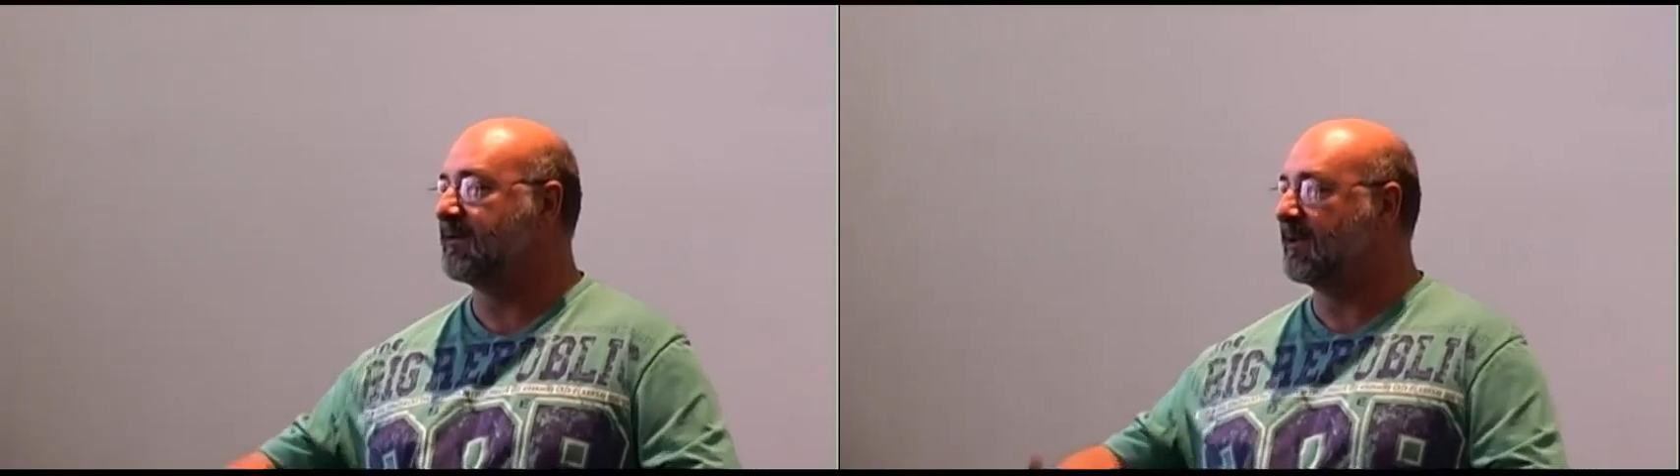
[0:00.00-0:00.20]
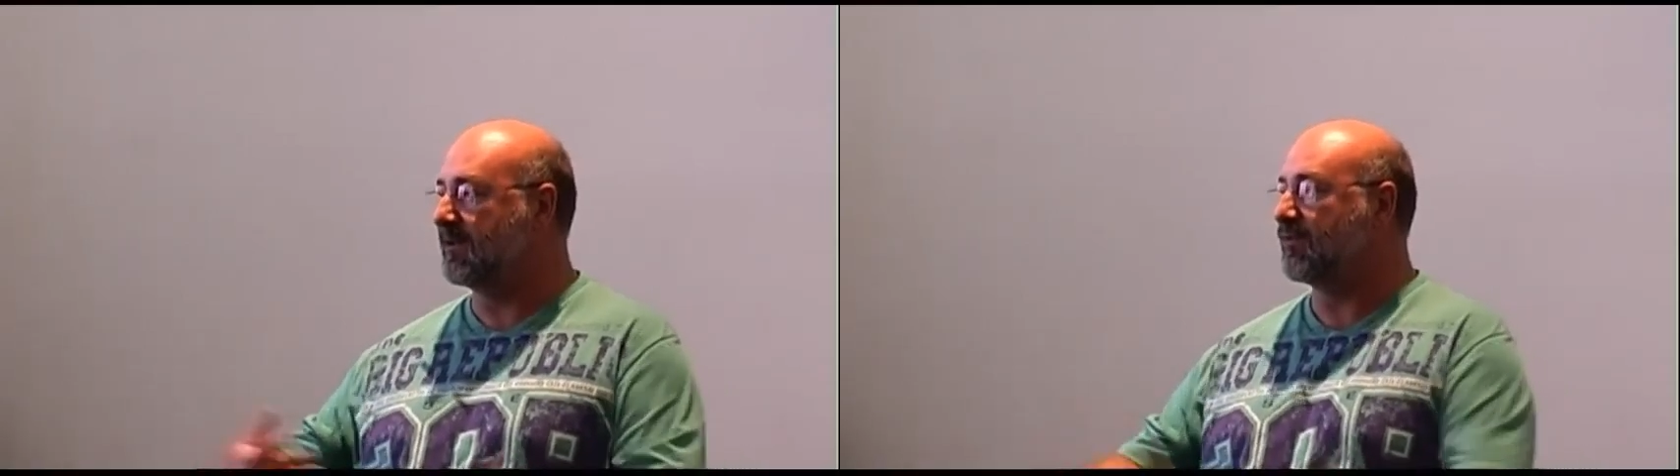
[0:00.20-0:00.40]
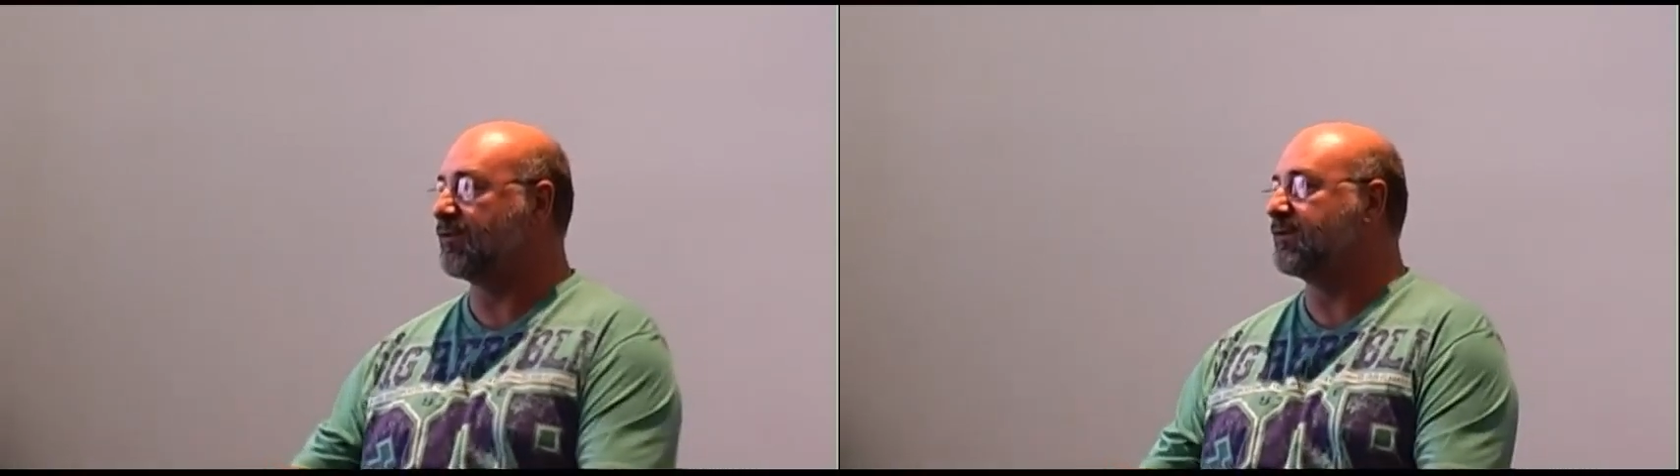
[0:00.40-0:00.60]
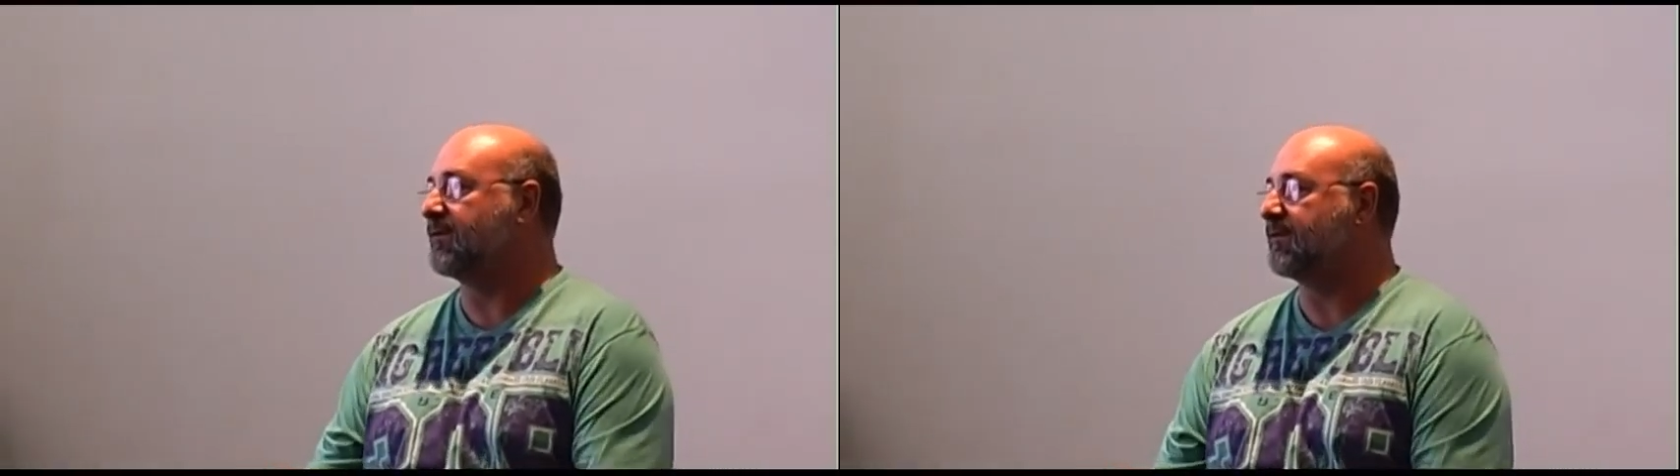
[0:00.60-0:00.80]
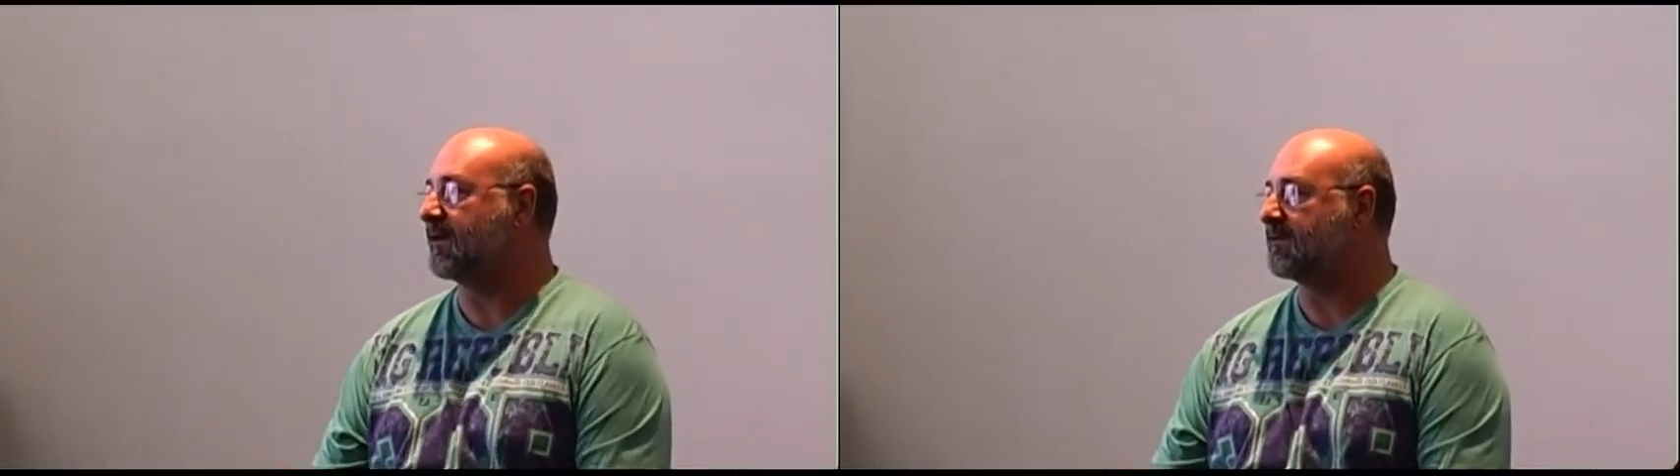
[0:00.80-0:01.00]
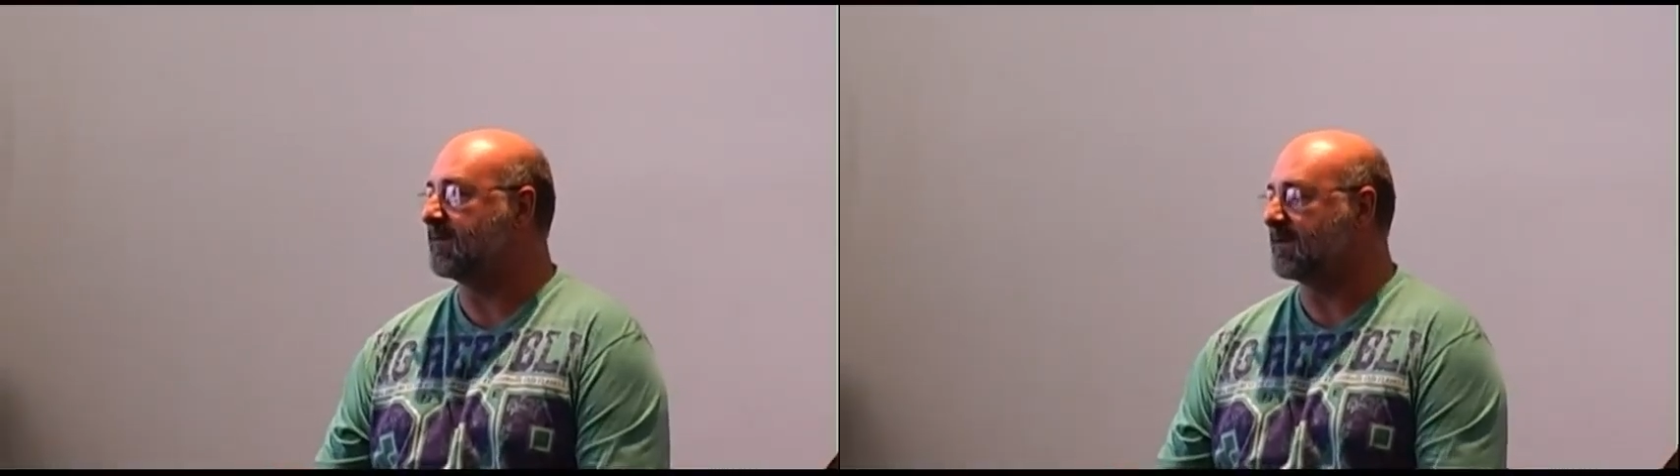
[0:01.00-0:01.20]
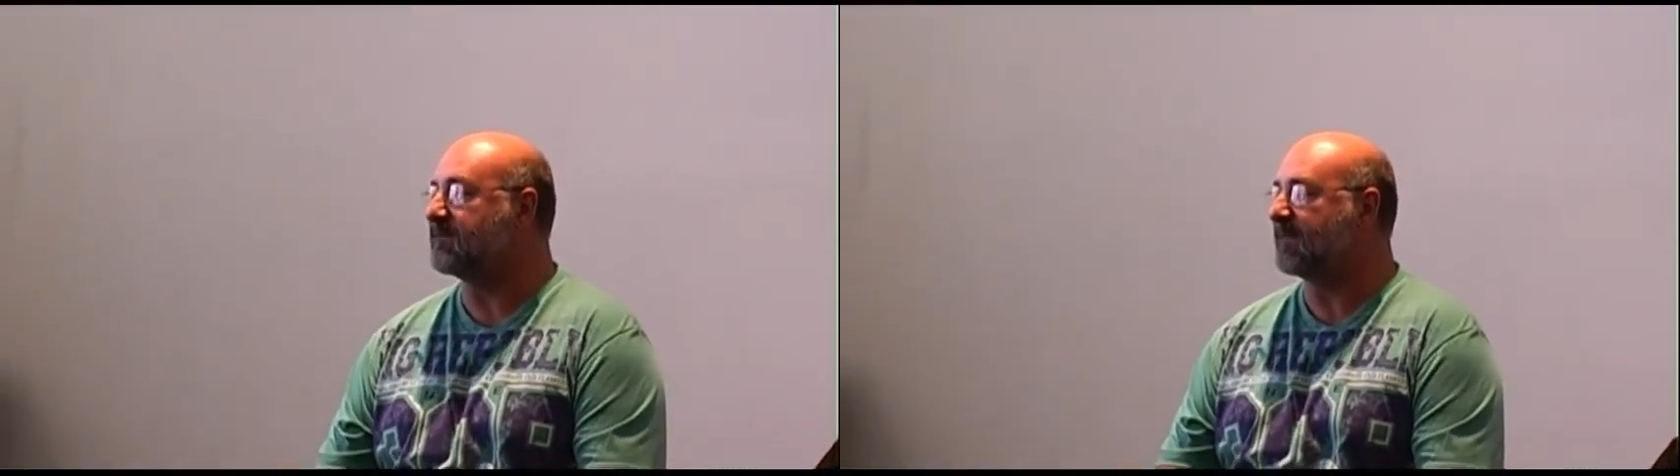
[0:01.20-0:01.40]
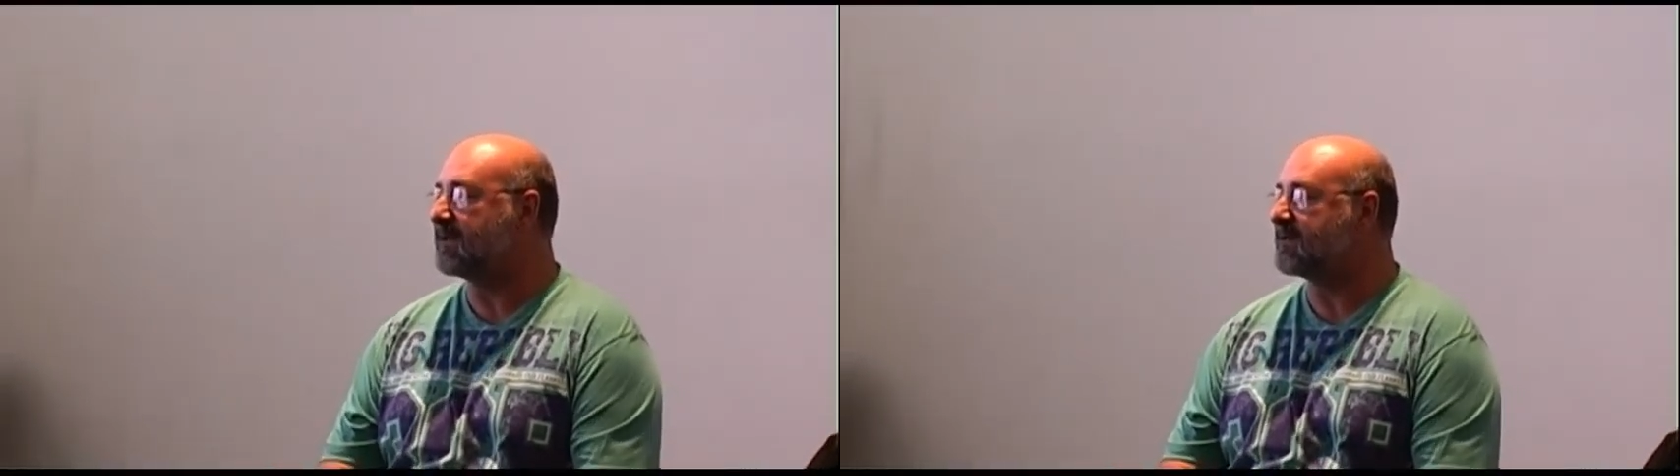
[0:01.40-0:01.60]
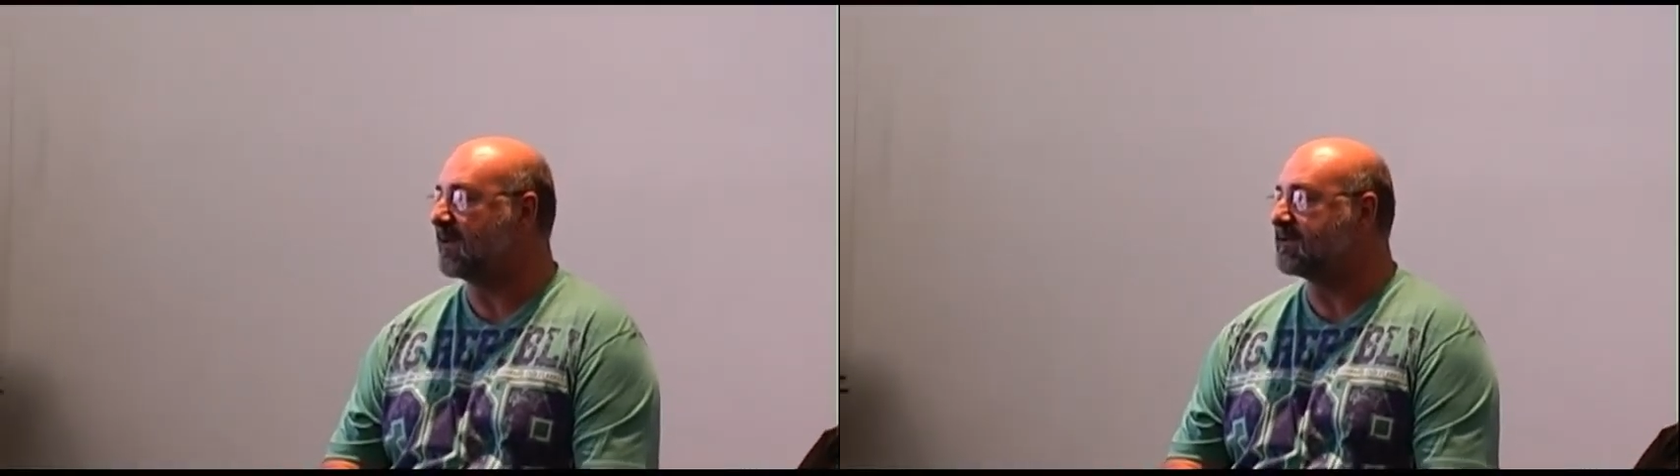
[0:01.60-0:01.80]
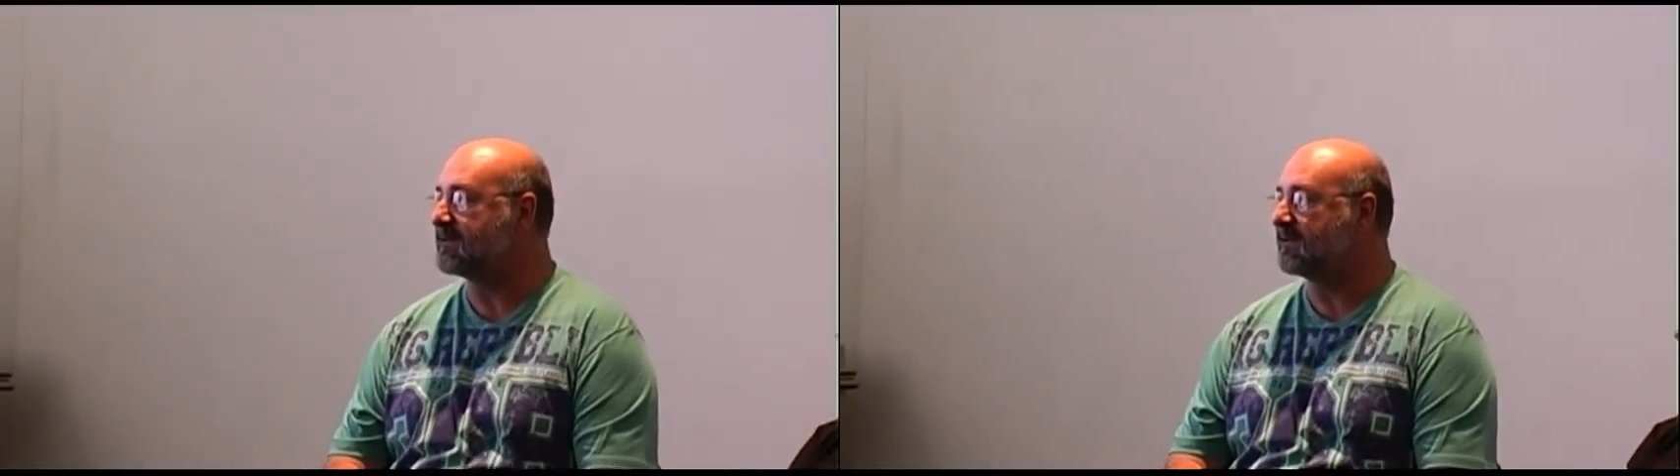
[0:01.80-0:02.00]
then it wouldn't affect me. That makes
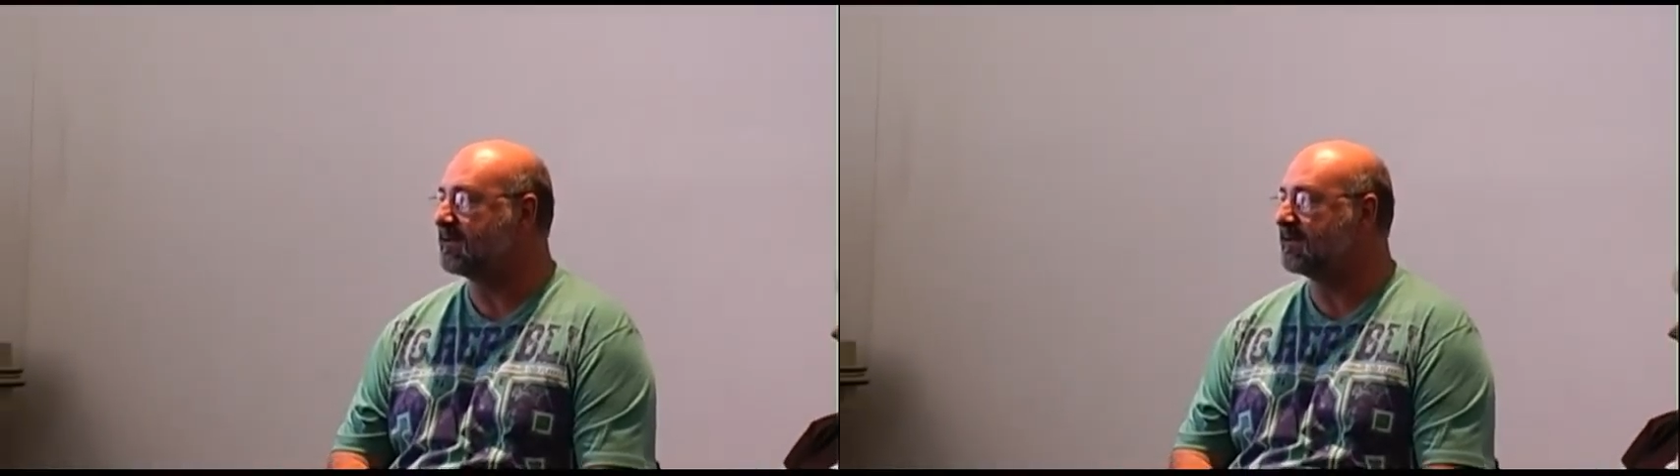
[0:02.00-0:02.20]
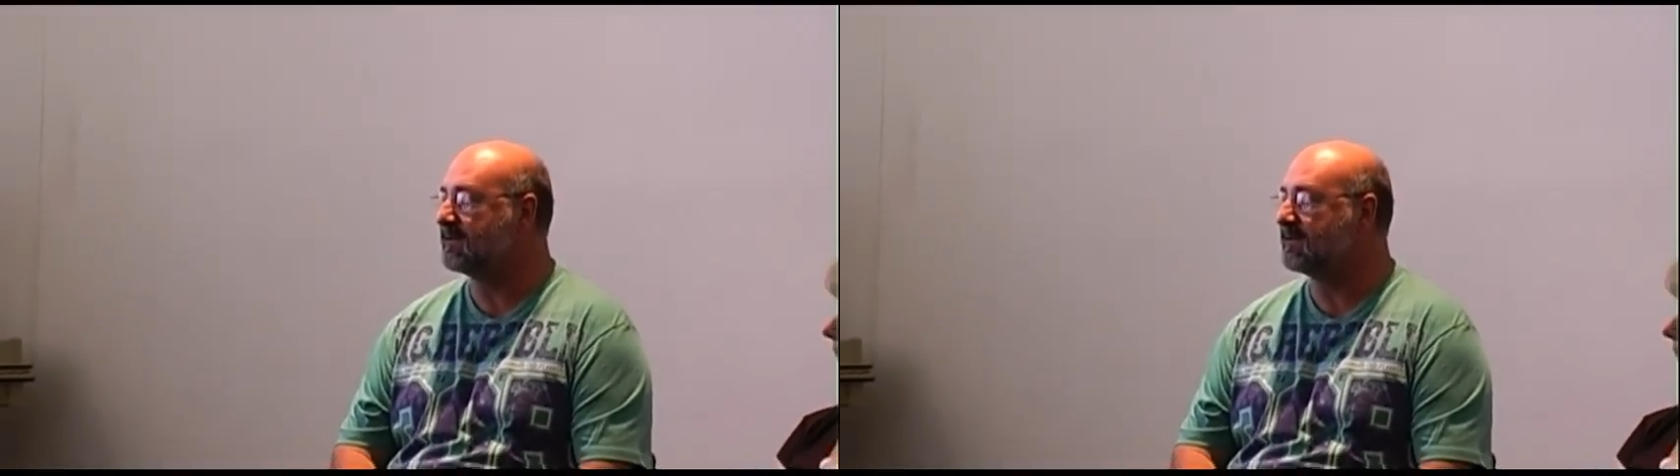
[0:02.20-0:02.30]
exactly. sense. Exactly.